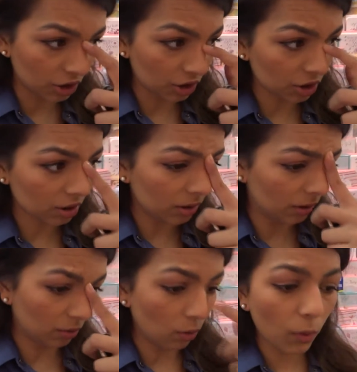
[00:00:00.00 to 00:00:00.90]
she's just
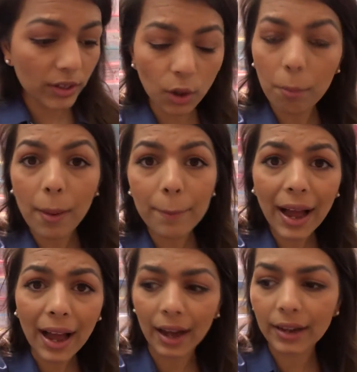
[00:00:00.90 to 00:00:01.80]
always on my
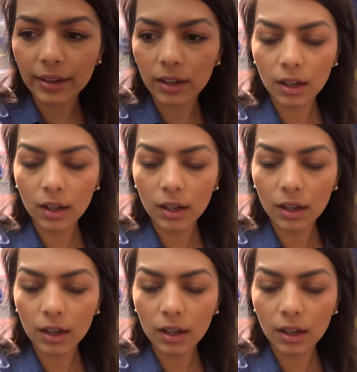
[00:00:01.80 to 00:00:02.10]
back.